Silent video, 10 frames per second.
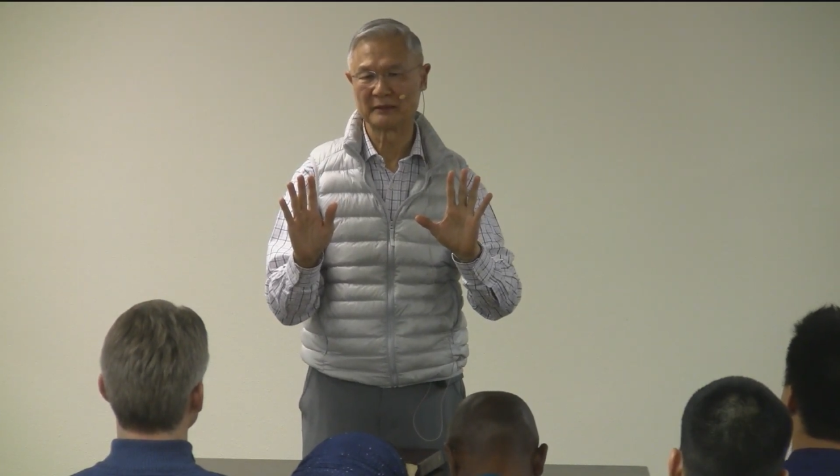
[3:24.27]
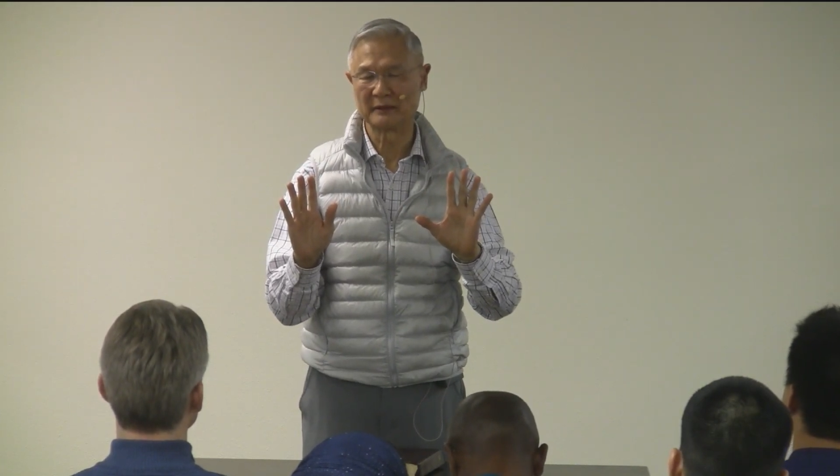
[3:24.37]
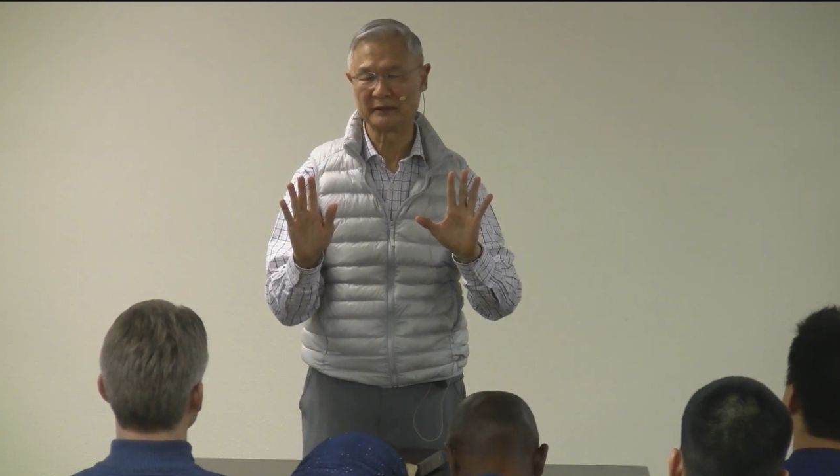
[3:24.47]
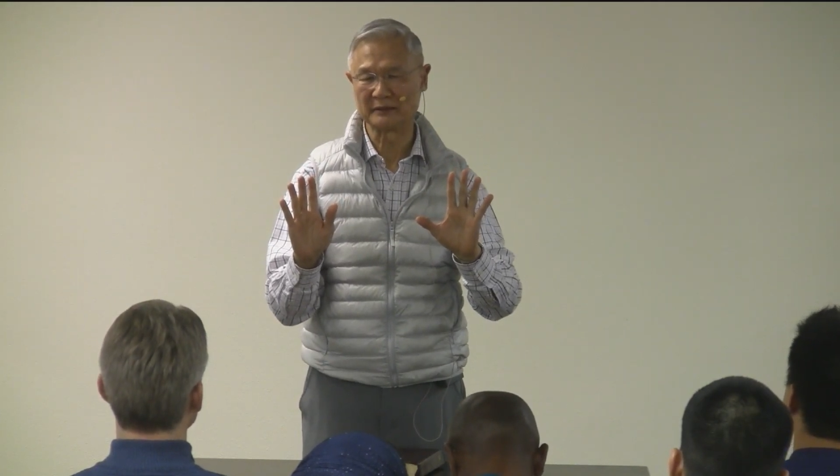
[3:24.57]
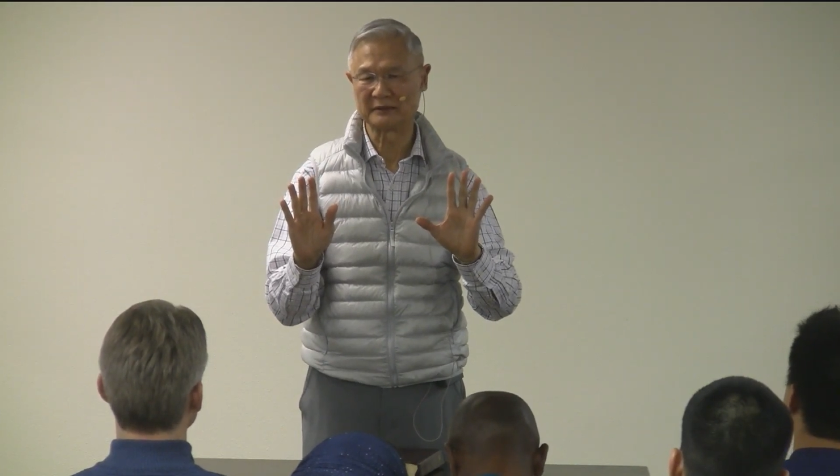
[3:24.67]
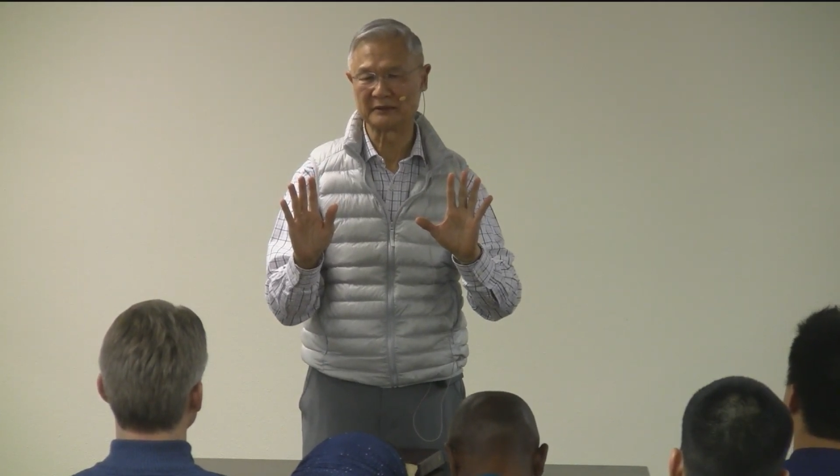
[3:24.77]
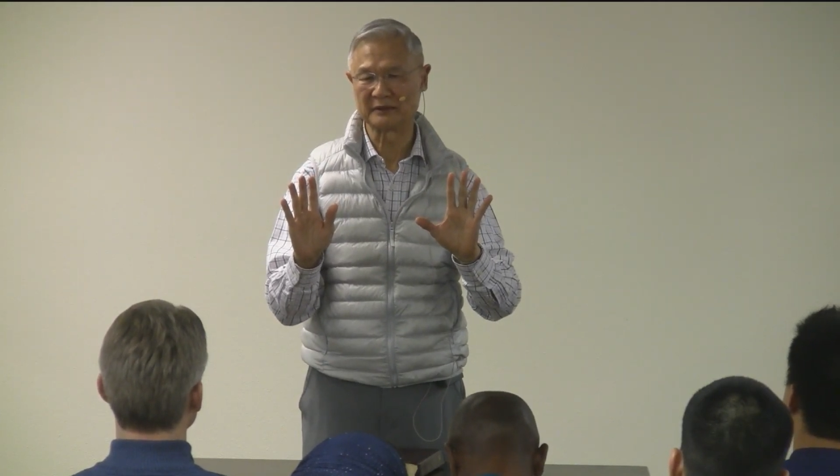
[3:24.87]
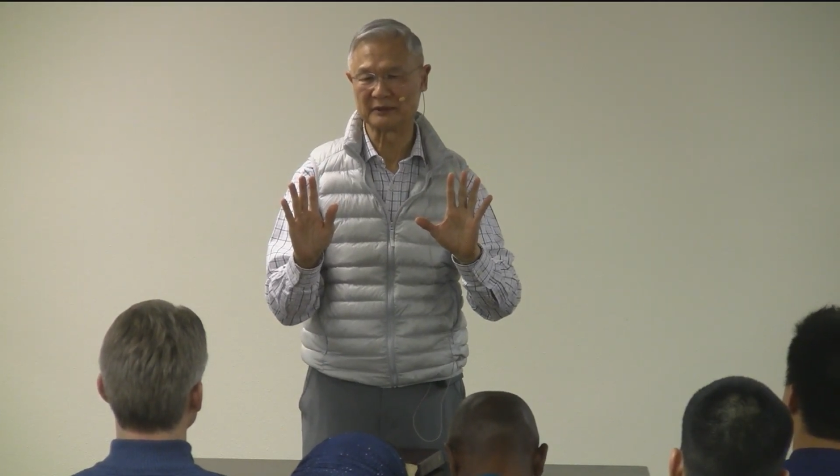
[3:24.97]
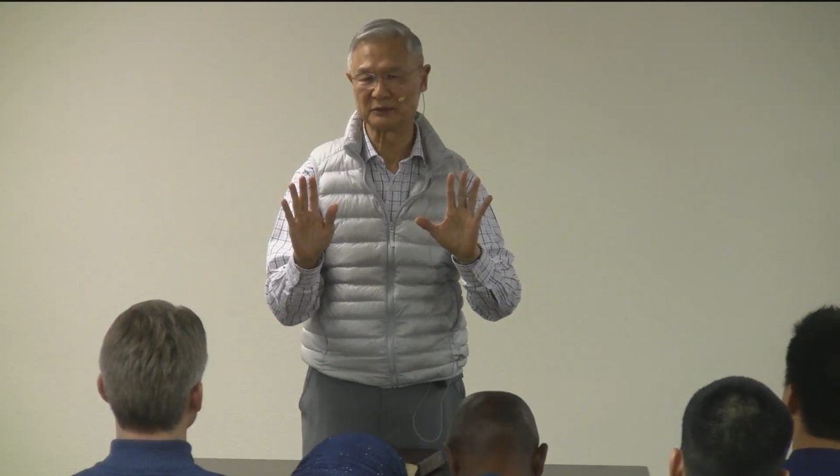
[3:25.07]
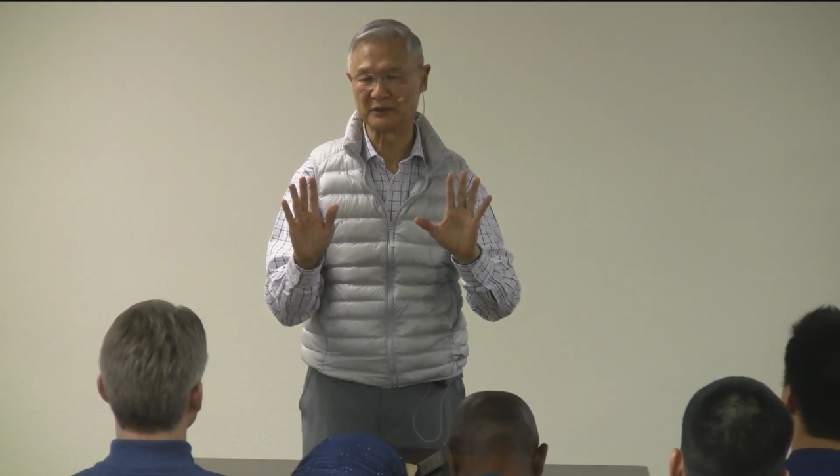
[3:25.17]

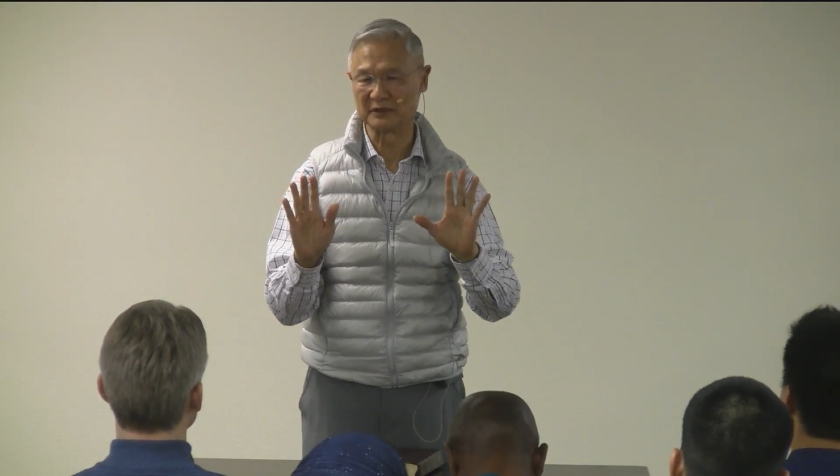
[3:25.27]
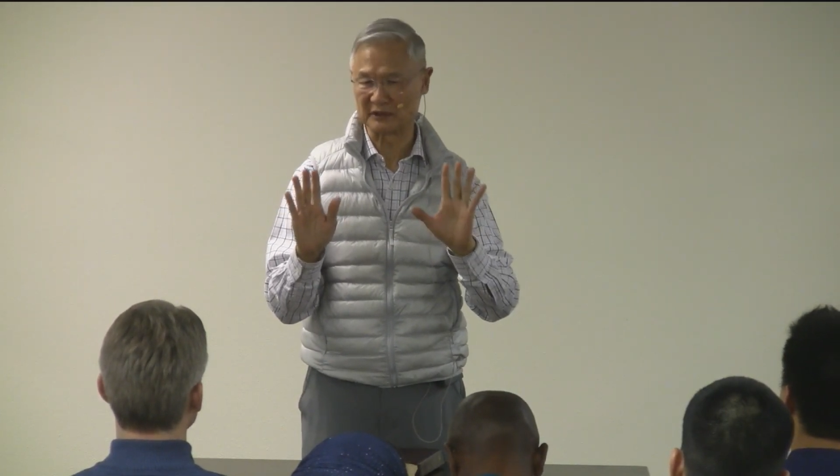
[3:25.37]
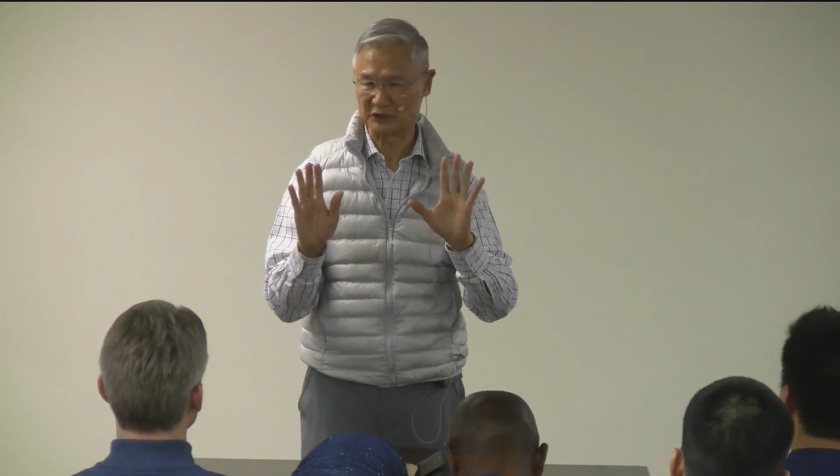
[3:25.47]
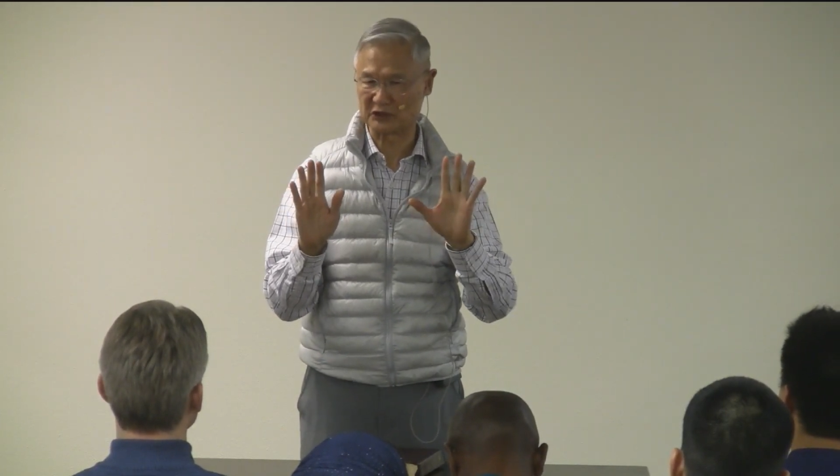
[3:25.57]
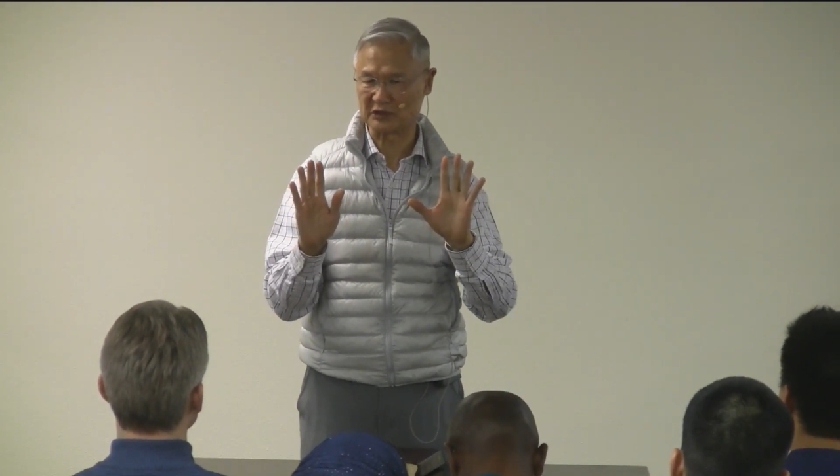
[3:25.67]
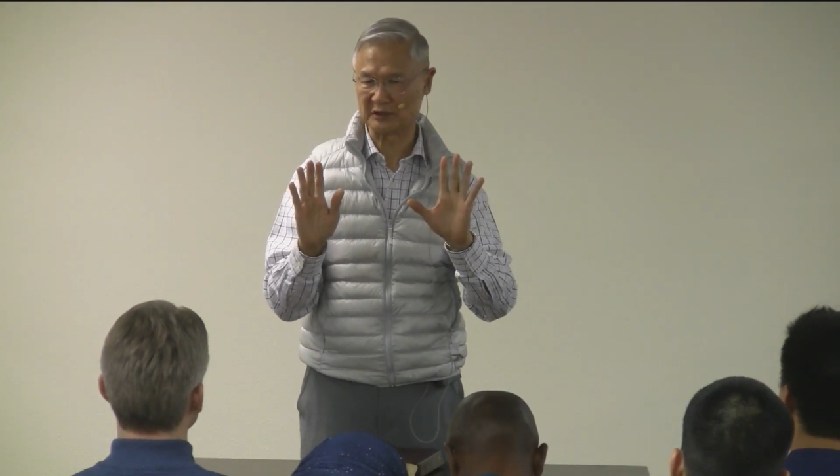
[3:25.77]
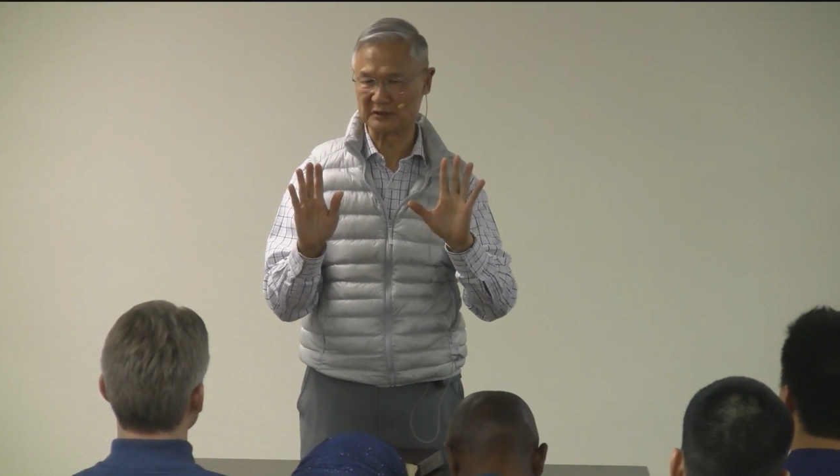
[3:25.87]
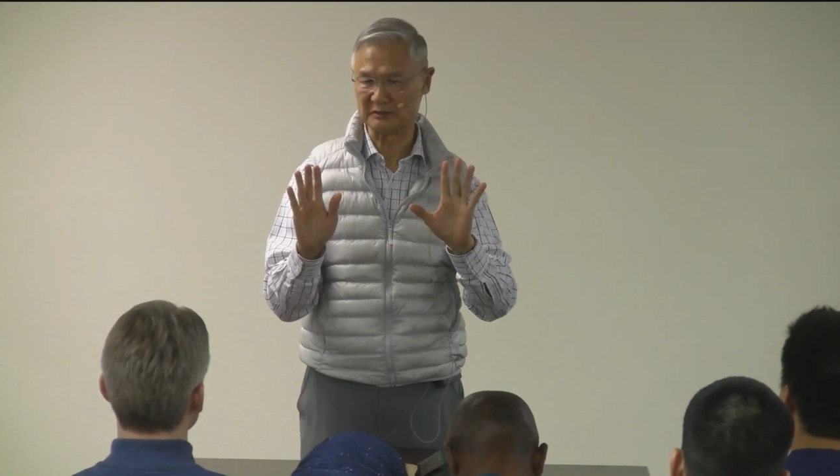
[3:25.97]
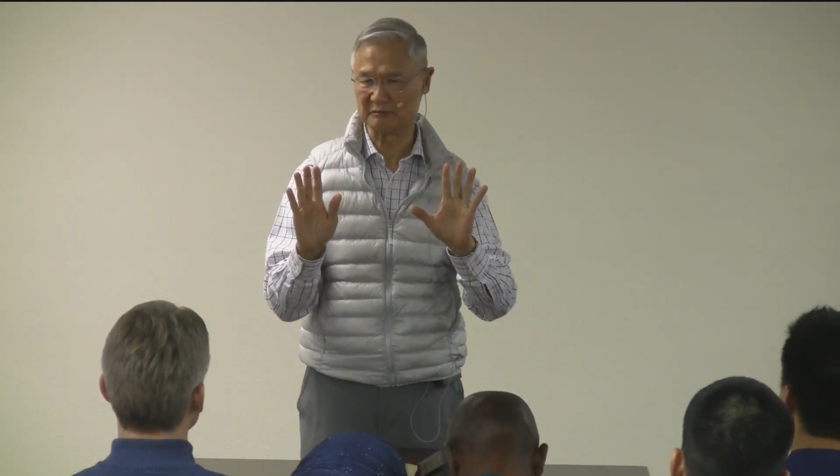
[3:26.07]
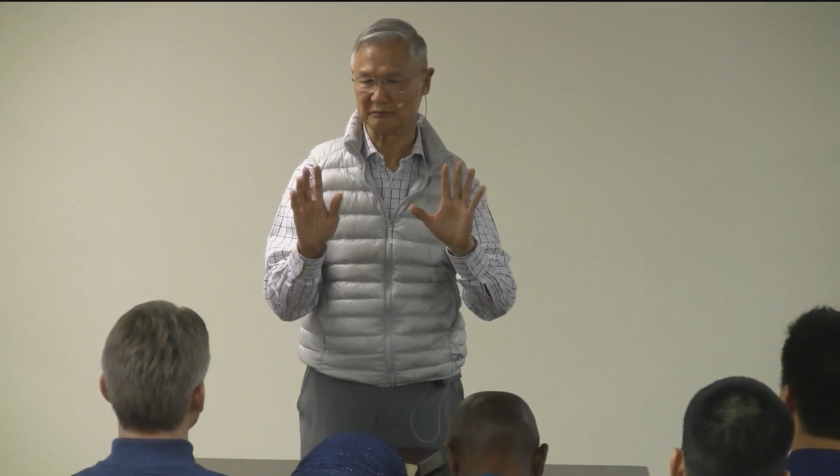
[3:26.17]
Right? We are
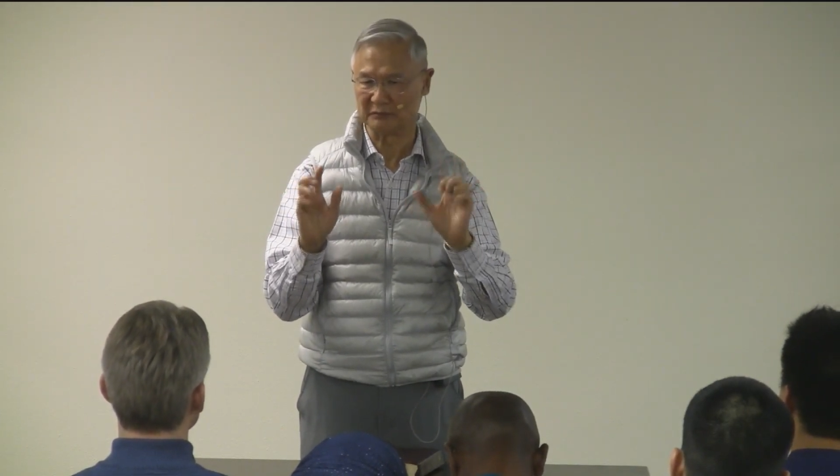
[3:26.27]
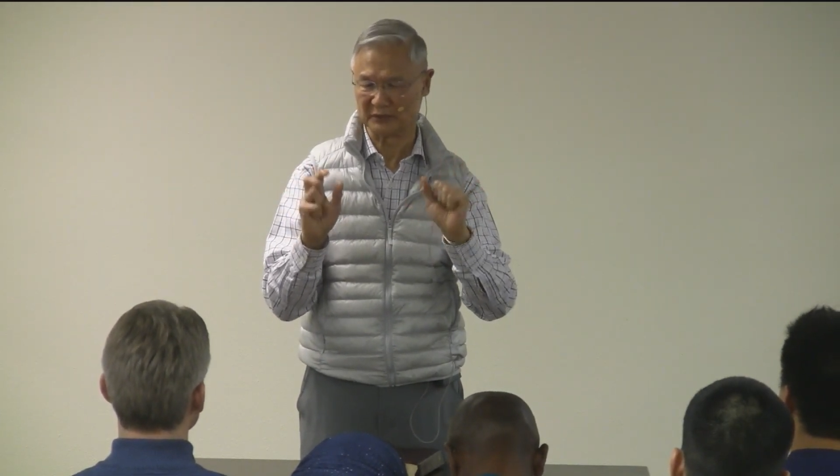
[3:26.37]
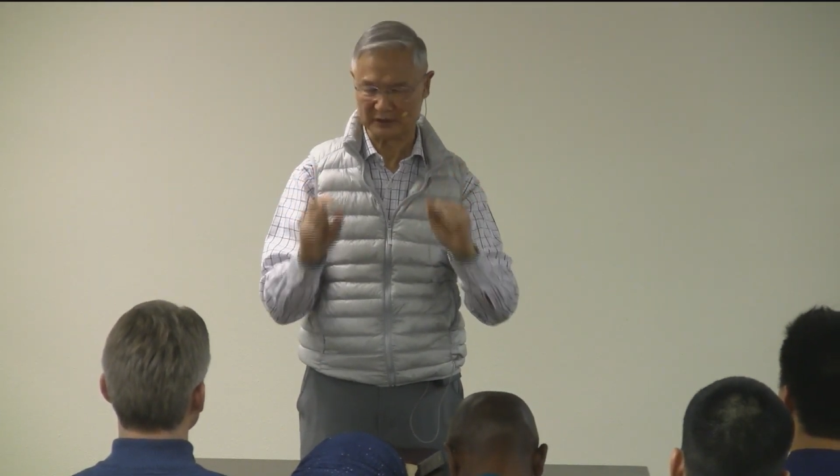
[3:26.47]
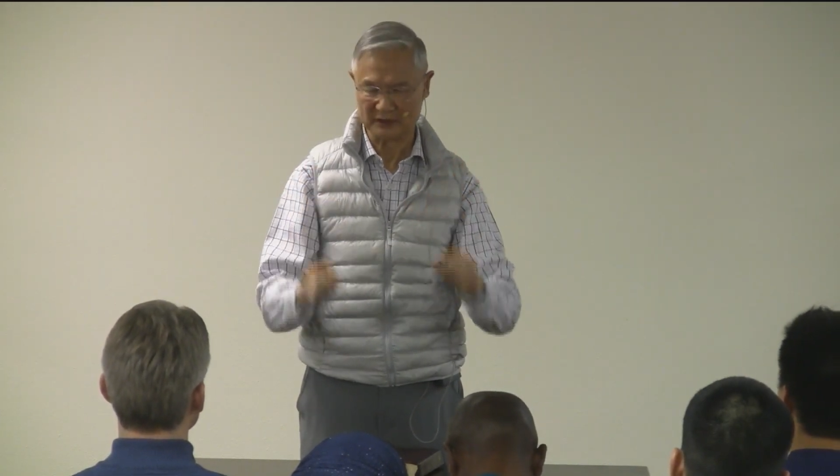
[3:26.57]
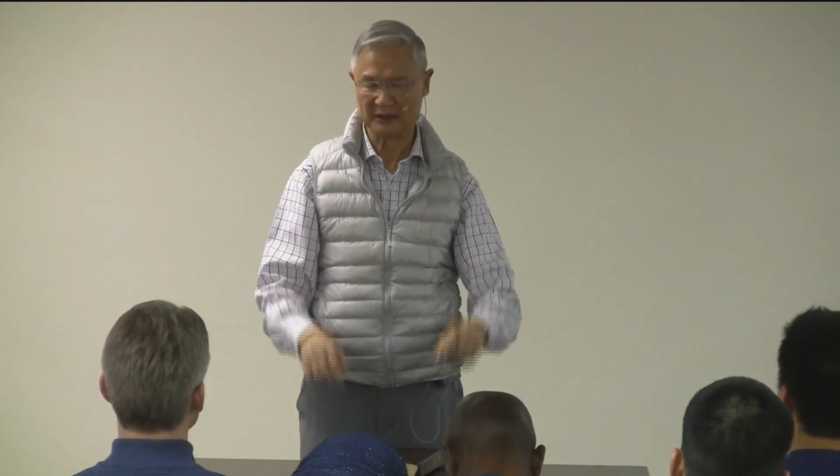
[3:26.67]
ashamed